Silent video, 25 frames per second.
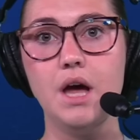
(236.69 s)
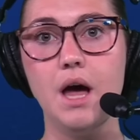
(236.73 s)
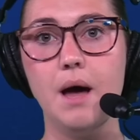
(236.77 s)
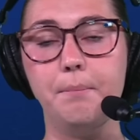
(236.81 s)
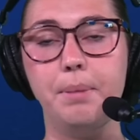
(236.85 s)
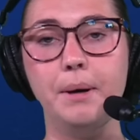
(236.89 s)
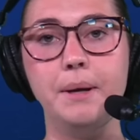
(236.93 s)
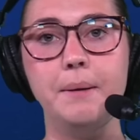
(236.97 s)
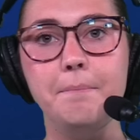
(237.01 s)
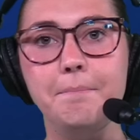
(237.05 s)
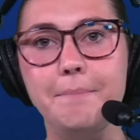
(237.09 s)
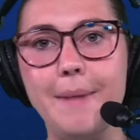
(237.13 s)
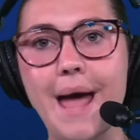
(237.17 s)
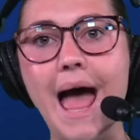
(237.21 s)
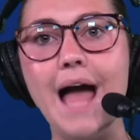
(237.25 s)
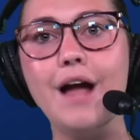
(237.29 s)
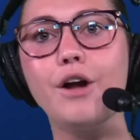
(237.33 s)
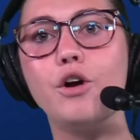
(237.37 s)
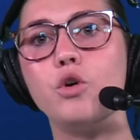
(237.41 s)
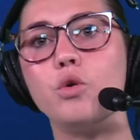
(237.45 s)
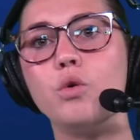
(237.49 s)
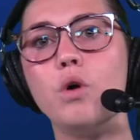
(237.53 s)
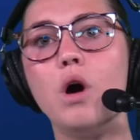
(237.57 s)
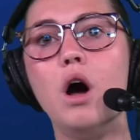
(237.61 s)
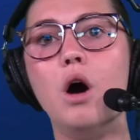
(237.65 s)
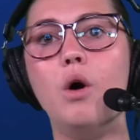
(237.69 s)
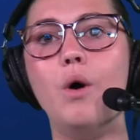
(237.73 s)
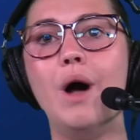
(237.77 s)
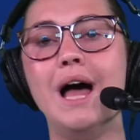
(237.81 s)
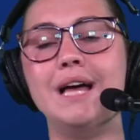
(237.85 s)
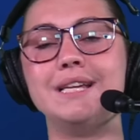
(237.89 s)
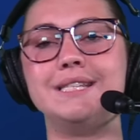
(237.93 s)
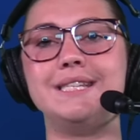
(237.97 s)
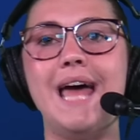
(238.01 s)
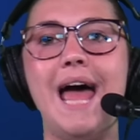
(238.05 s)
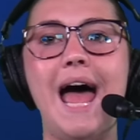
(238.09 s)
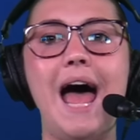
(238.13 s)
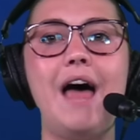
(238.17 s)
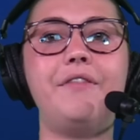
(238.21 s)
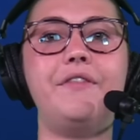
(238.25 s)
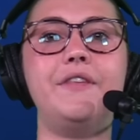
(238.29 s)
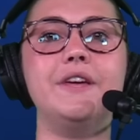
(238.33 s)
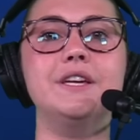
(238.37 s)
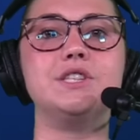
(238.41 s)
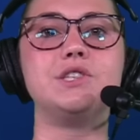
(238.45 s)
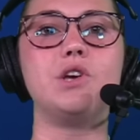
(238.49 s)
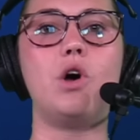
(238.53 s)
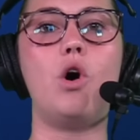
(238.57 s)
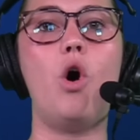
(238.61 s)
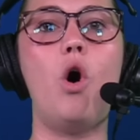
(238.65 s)
But Matt Groh has had
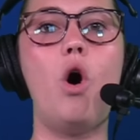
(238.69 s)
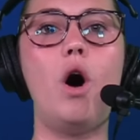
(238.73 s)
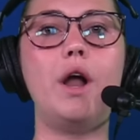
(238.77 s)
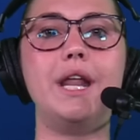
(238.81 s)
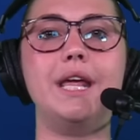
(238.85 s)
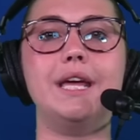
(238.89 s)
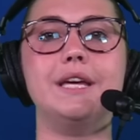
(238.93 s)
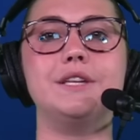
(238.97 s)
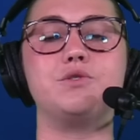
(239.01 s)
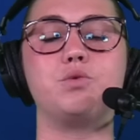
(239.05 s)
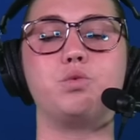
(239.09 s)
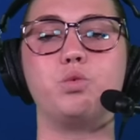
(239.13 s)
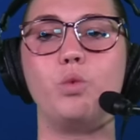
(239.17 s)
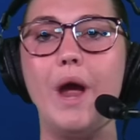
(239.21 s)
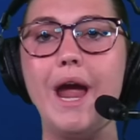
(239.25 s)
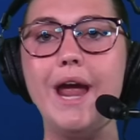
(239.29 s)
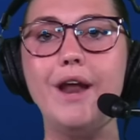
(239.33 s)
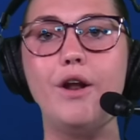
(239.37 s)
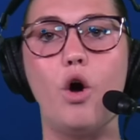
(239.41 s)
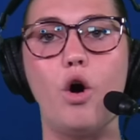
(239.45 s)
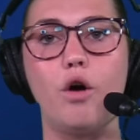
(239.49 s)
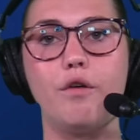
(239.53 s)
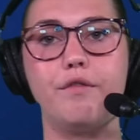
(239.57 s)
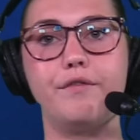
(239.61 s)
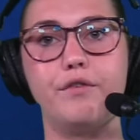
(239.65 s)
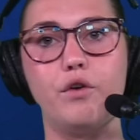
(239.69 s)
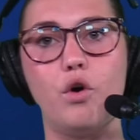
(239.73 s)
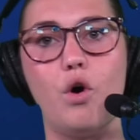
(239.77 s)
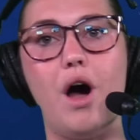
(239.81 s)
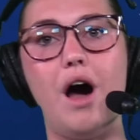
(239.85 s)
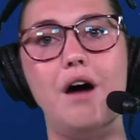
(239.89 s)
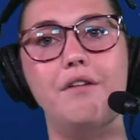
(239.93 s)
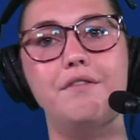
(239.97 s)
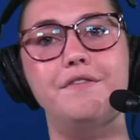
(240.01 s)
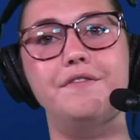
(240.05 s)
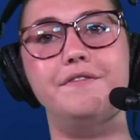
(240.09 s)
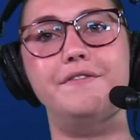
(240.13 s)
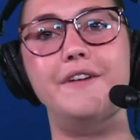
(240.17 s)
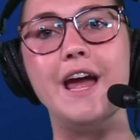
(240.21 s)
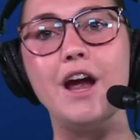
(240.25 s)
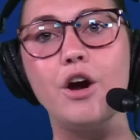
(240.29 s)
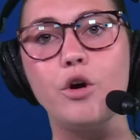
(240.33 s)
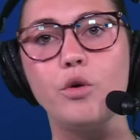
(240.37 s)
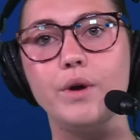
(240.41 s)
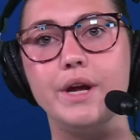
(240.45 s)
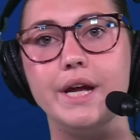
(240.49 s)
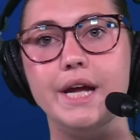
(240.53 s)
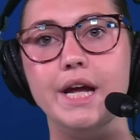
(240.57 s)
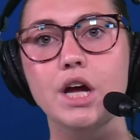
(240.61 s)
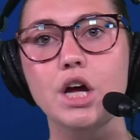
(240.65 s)
this on his radar for a
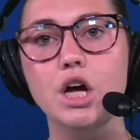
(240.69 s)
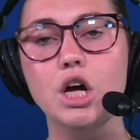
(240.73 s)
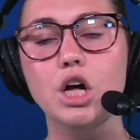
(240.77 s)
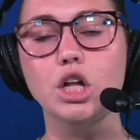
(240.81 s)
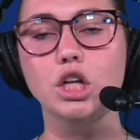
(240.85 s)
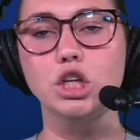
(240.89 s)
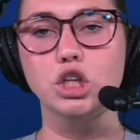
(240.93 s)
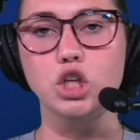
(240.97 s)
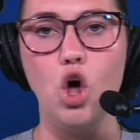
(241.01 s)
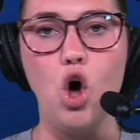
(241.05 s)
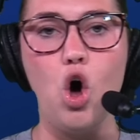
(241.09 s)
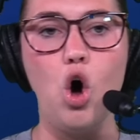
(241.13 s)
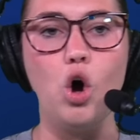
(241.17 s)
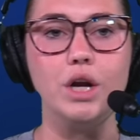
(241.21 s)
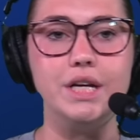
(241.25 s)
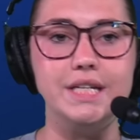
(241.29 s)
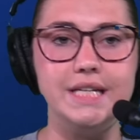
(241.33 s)
very long